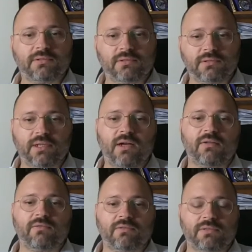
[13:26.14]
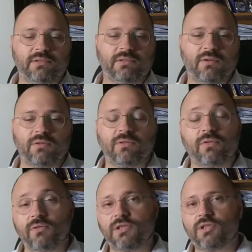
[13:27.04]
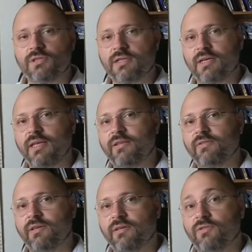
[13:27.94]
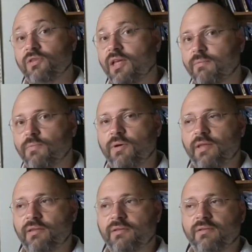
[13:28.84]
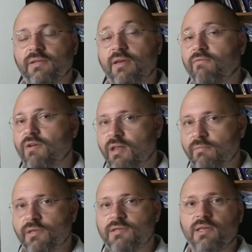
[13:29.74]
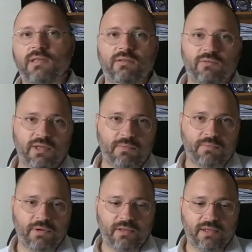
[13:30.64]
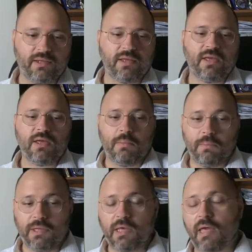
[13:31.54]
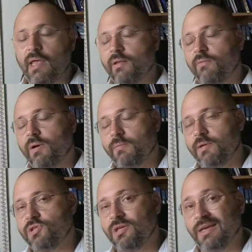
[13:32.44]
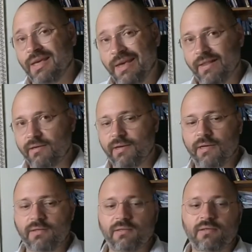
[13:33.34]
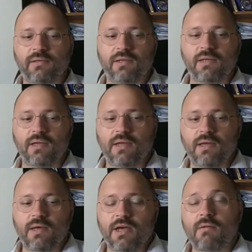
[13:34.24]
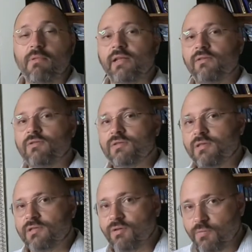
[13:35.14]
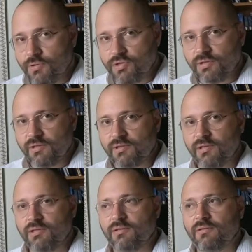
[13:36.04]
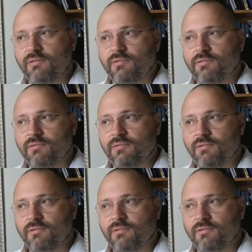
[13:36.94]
now all the conditions are getting to that point, the environment is getting to that point that PKK and YPG in Iraq might use this opportunity to